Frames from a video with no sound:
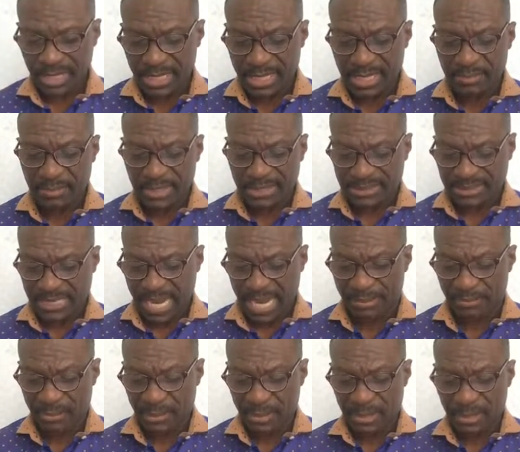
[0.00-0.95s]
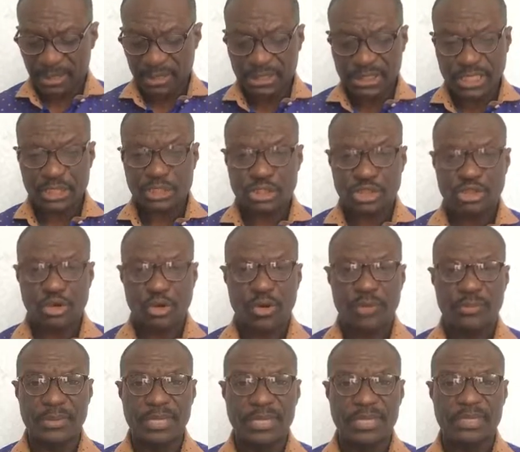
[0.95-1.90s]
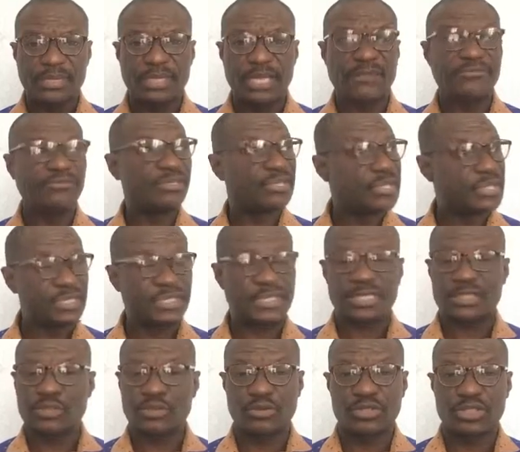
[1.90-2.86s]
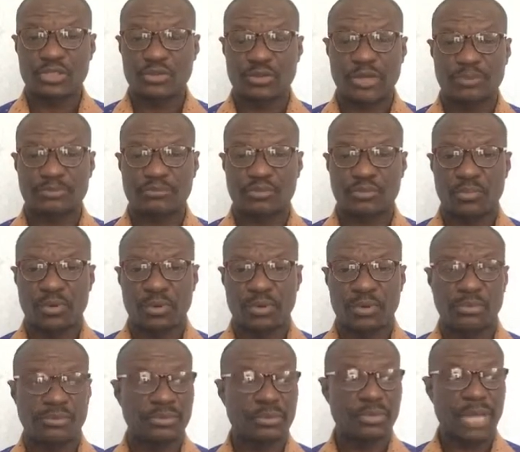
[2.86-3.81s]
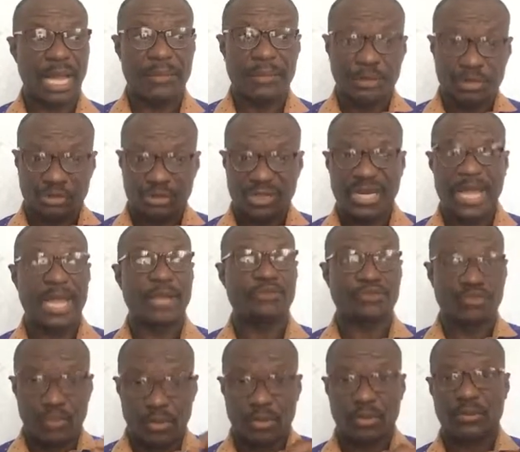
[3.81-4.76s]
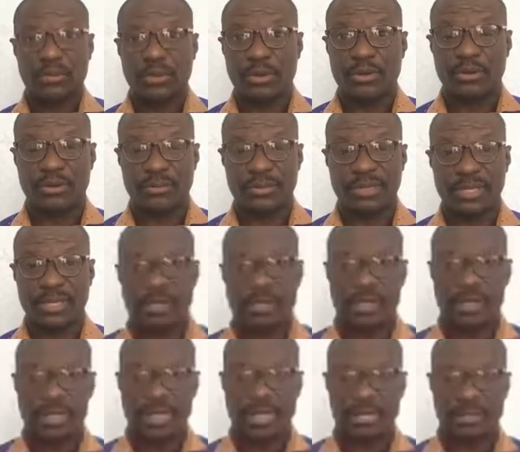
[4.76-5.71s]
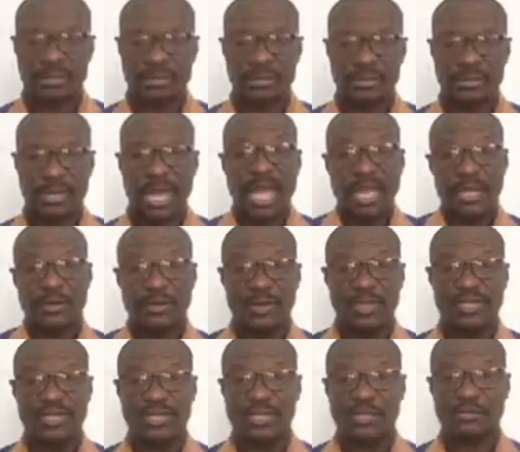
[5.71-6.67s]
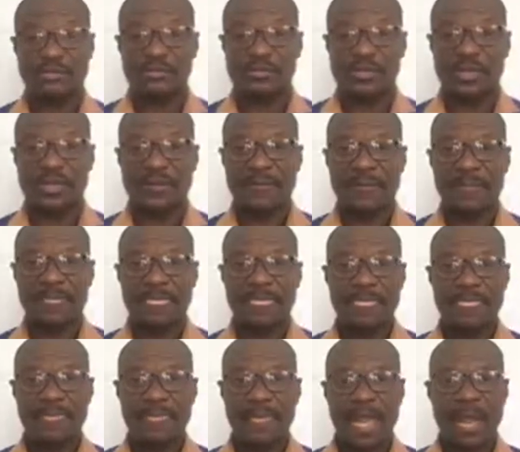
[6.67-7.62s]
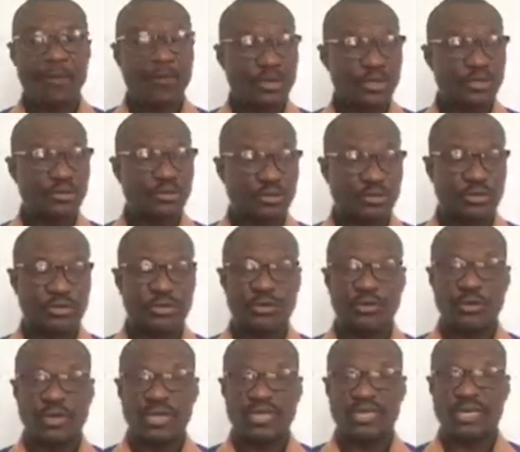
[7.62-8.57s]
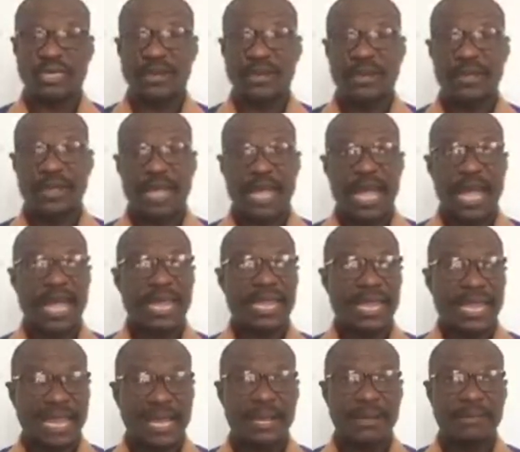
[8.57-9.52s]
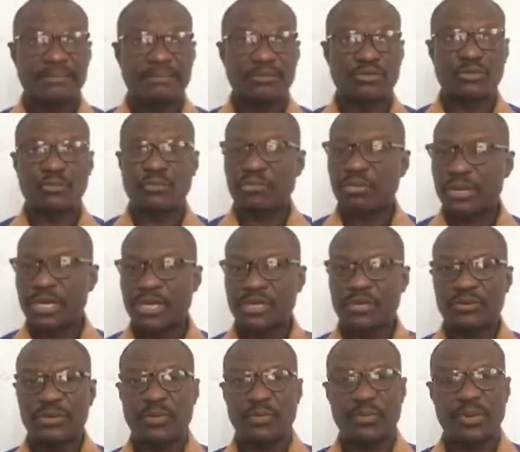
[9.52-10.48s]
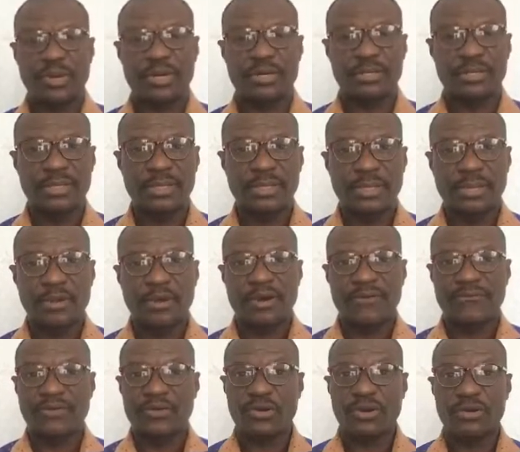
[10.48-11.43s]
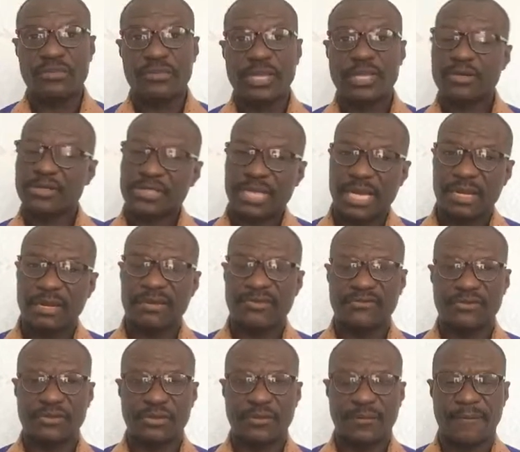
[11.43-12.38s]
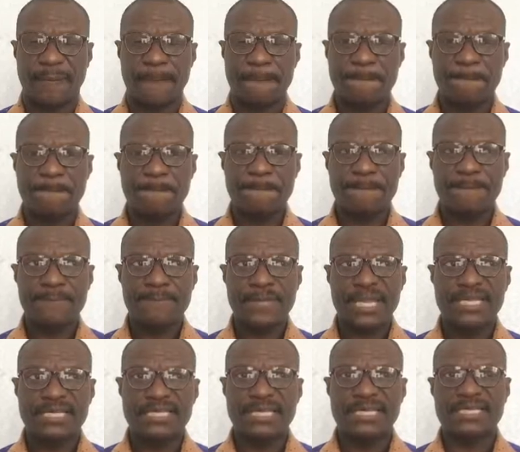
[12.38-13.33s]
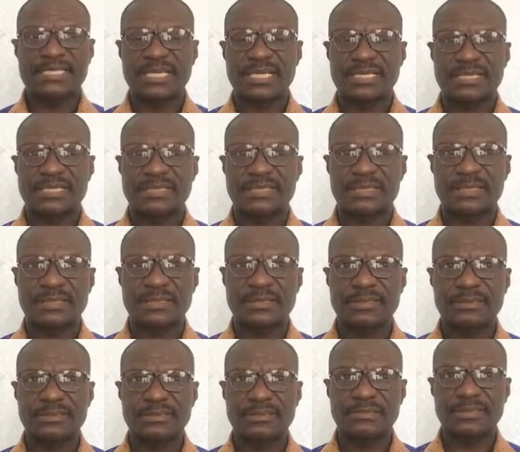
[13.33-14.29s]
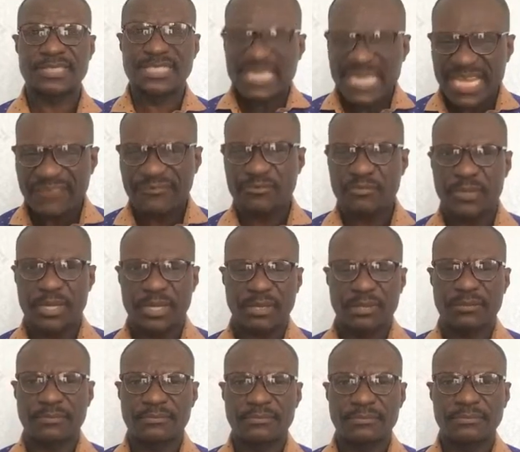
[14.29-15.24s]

in the meantime, just join me. If Jesus don't show up tomorrow, I mean tonight, tomorrow we're gonna be here again. Are you listening to me? I want you to know. Listen, I come to bring you the word of God because I love you. Jesus saved me,